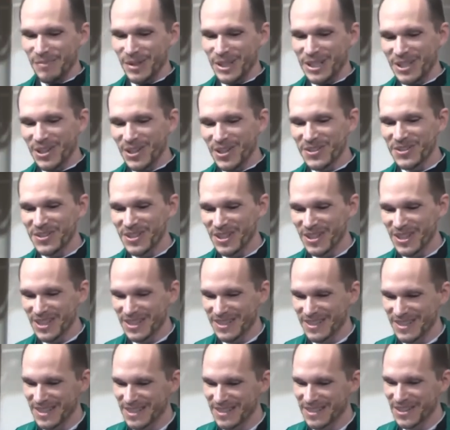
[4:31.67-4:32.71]
But in all
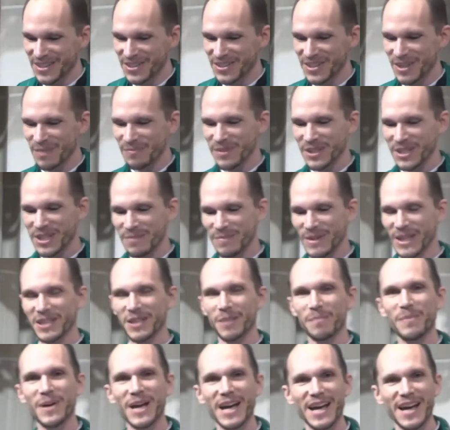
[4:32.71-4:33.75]
seriousness, there's something about
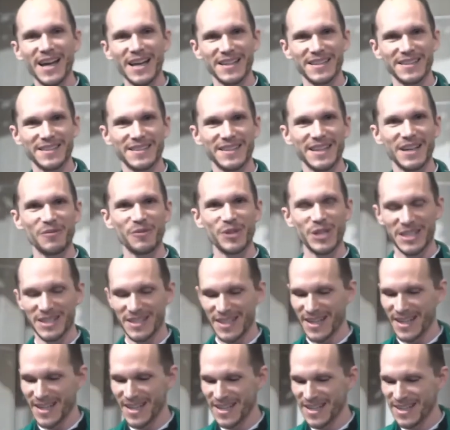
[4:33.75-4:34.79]
the paths that we
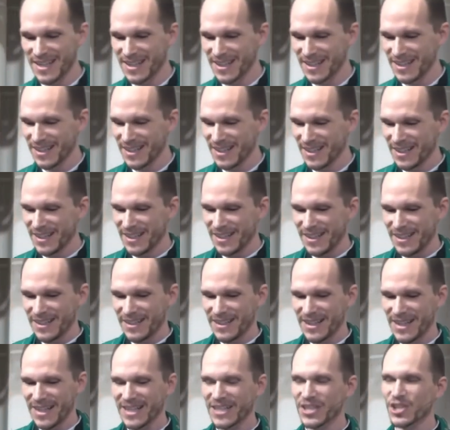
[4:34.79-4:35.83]
take
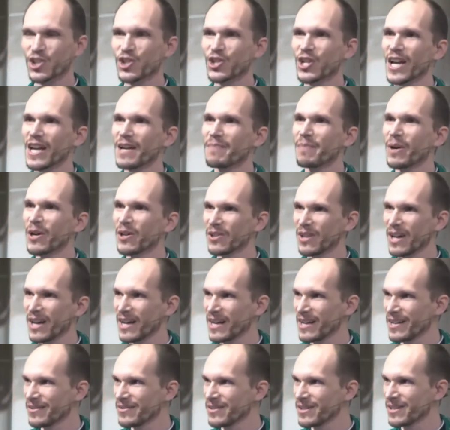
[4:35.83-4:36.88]
that can shape our
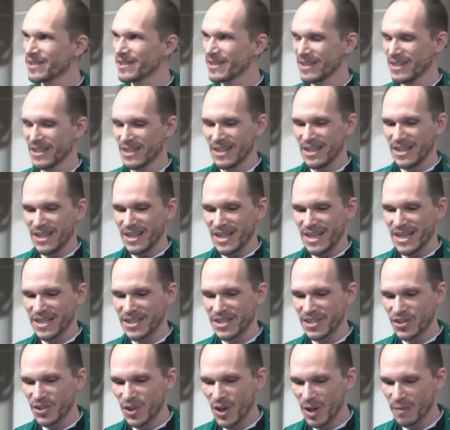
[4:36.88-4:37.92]
lives and
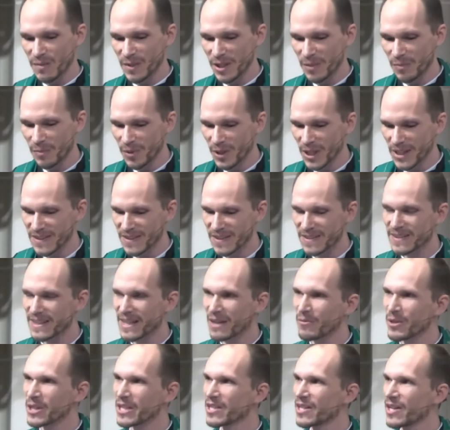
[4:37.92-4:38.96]
determine the places
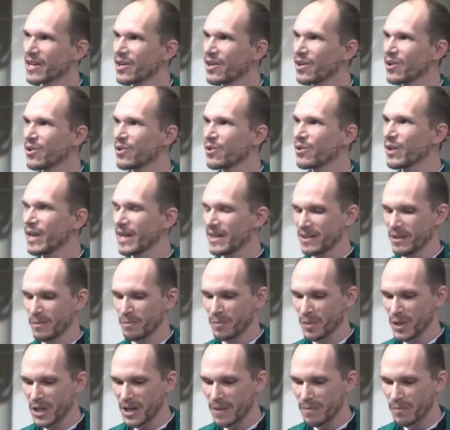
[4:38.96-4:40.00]
that we go and the
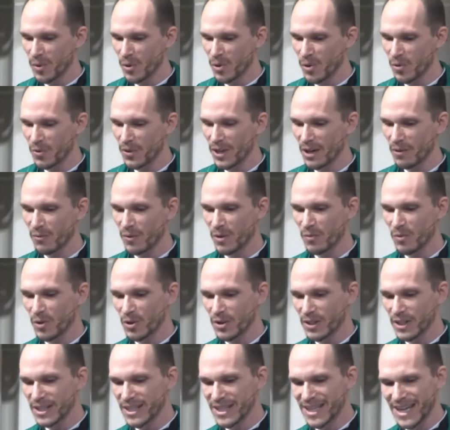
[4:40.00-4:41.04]
people that we
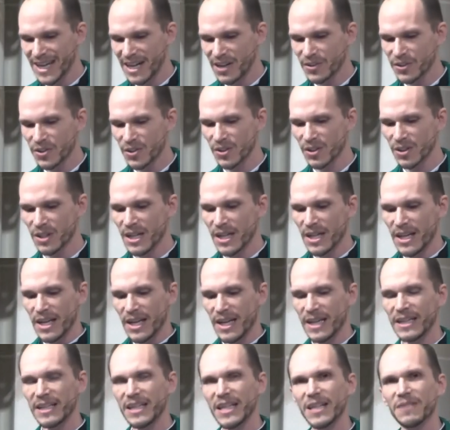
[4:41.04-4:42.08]
will encounter
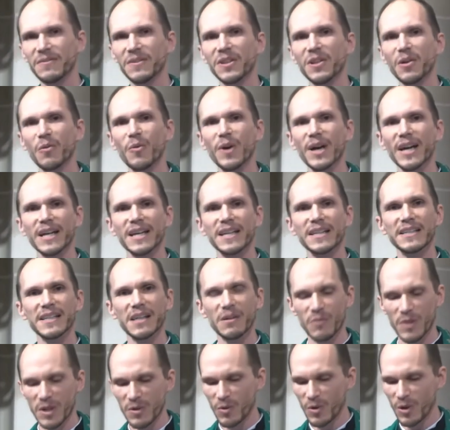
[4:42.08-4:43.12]
and even the ways
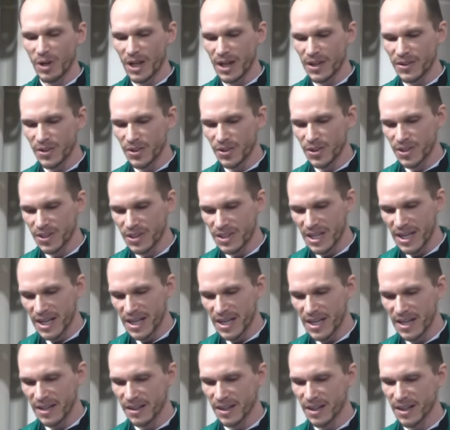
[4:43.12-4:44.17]
that we will
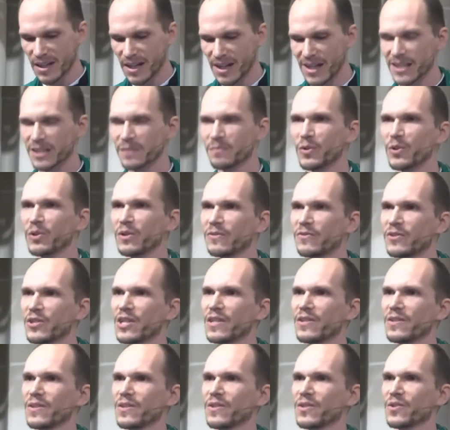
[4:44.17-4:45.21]
understand the gospel of
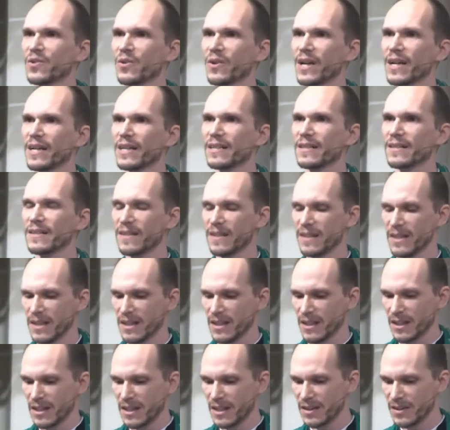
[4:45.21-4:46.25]
Jesus Christ
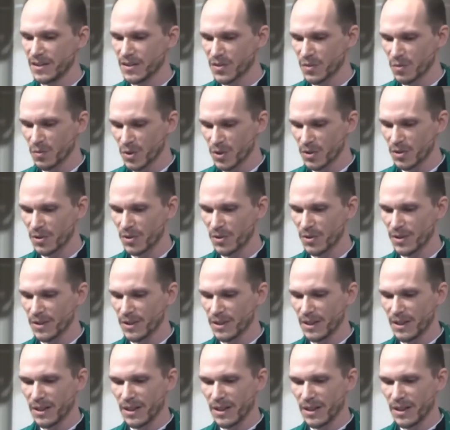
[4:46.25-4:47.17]
in this world.